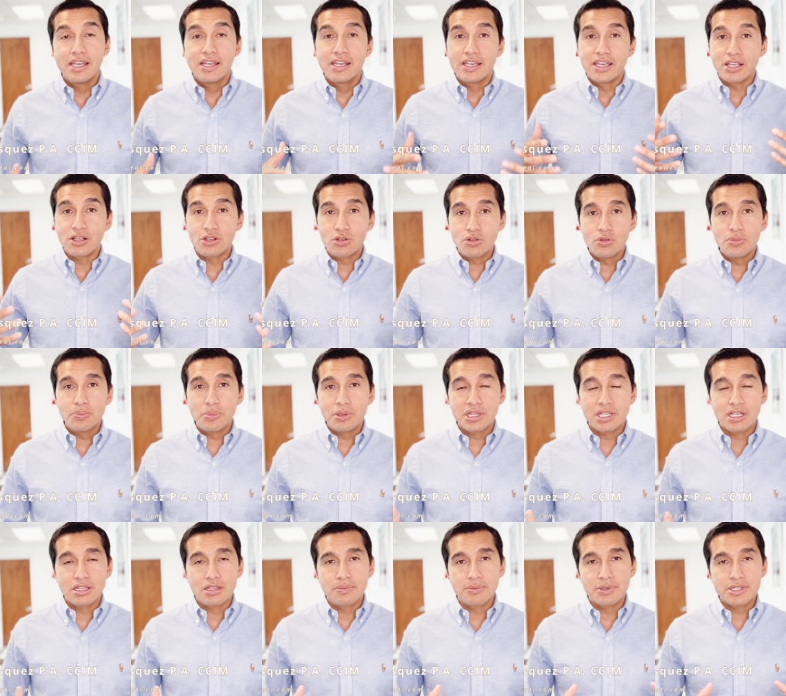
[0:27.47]
It could be
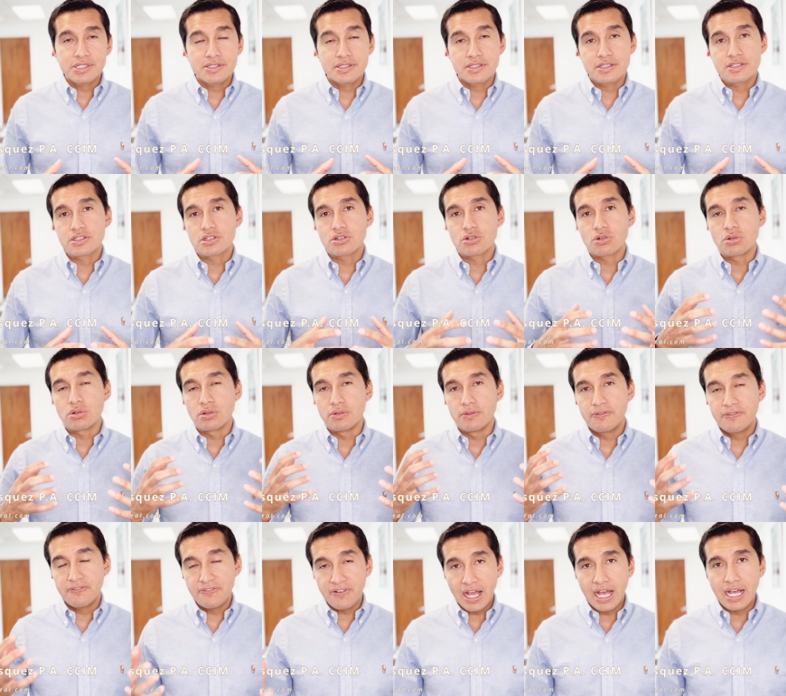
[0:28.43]
that the business is
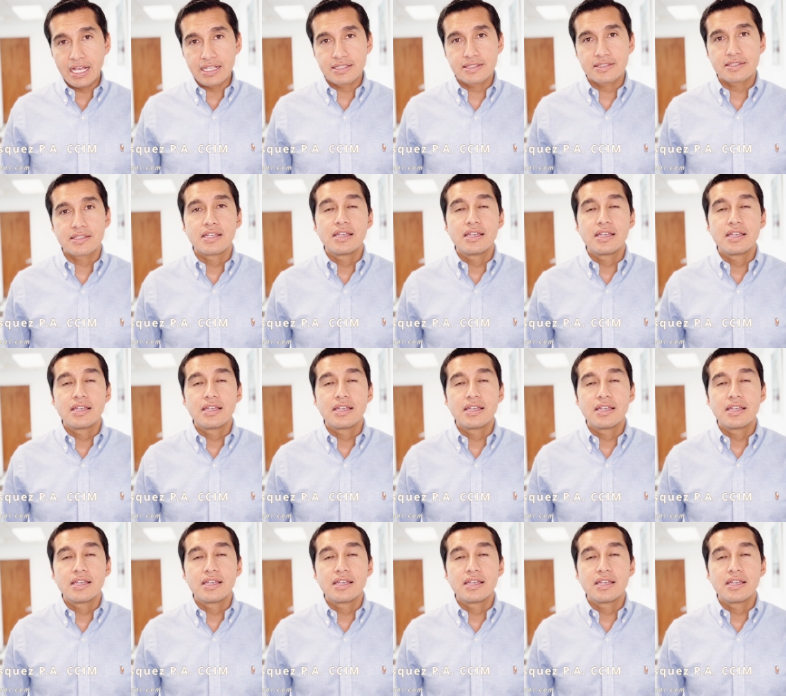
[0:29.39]
growing fast